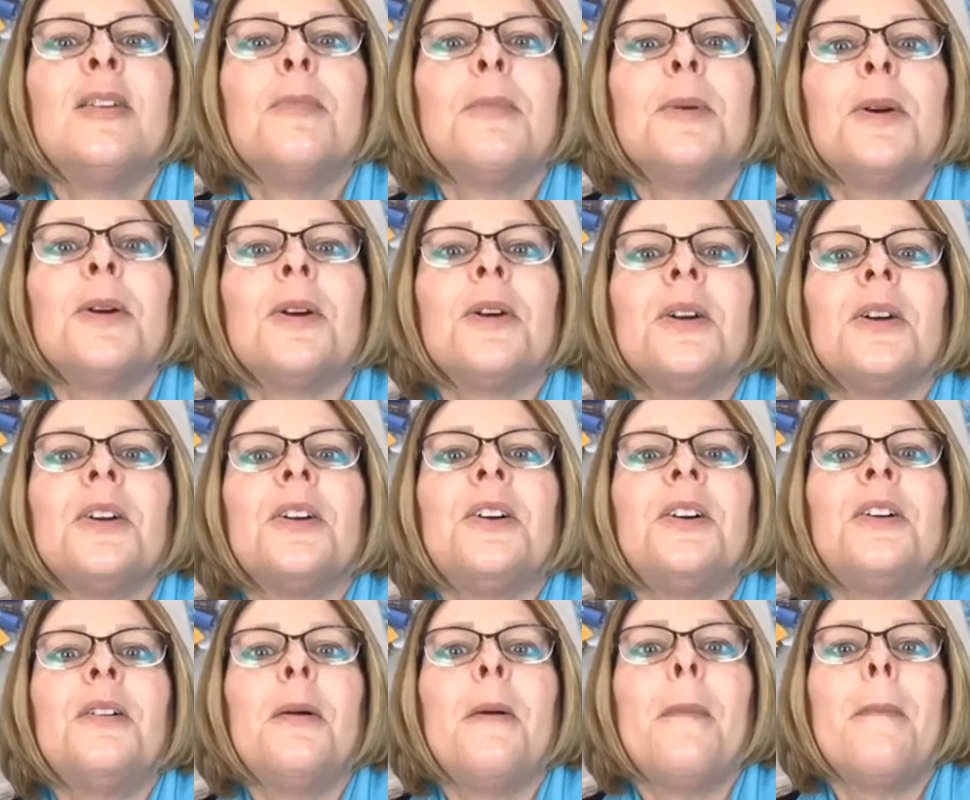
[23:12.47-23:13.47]

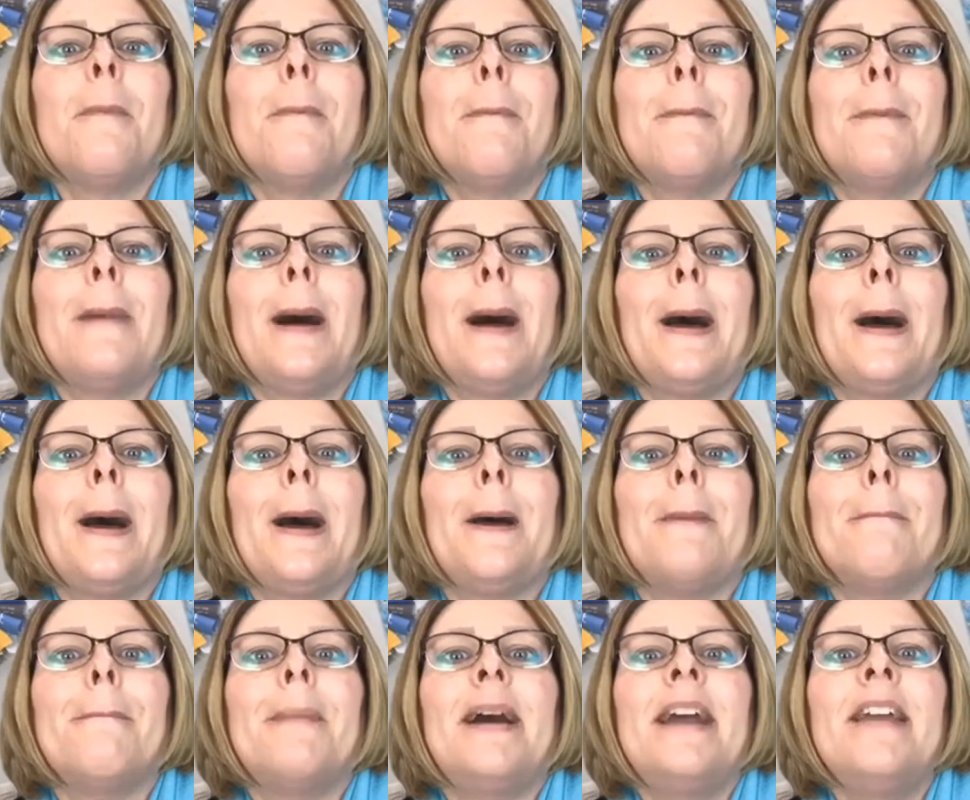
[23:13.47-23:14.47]
Pearl,
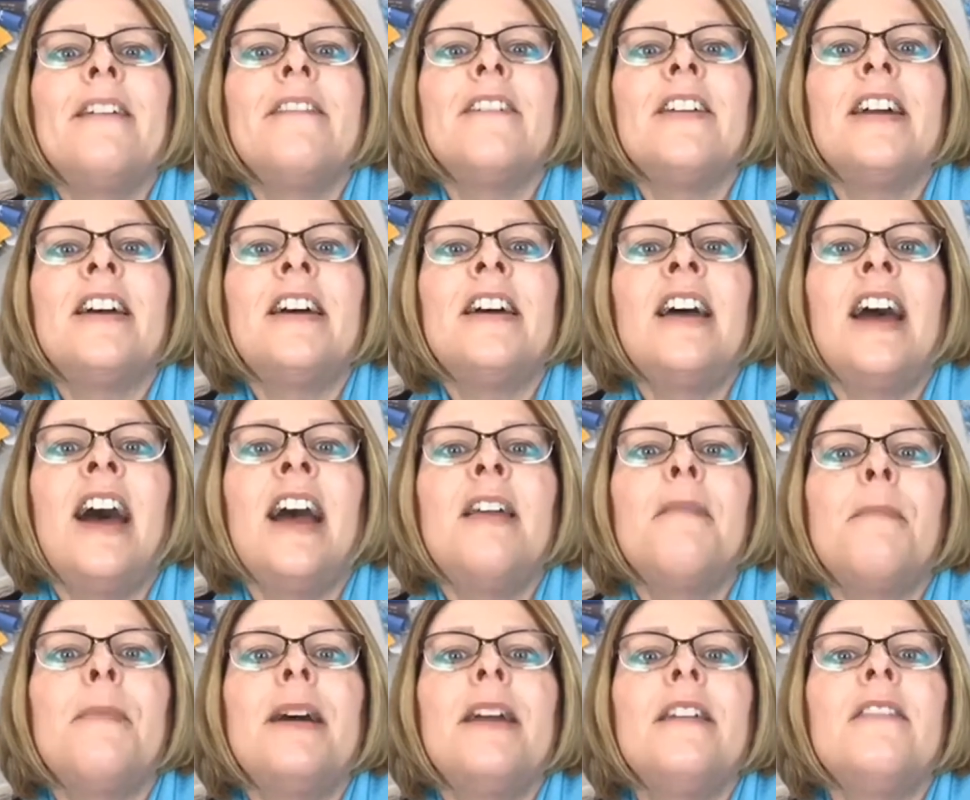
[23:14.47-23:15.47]
Myra.
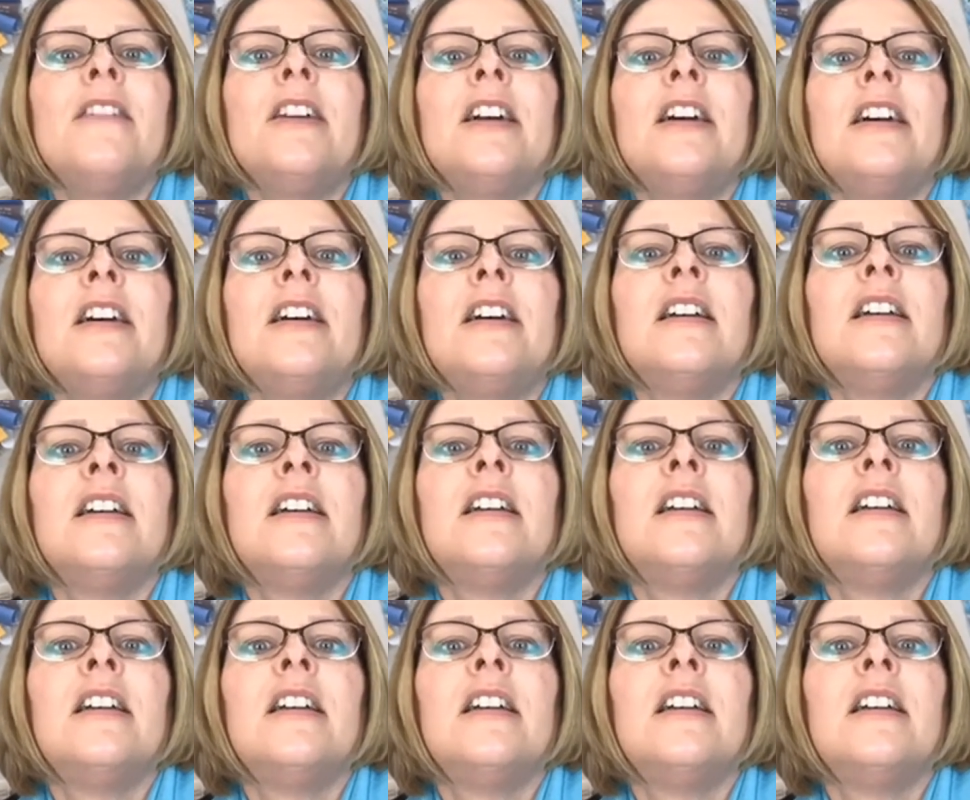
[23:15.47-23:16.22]
Hi, Myra.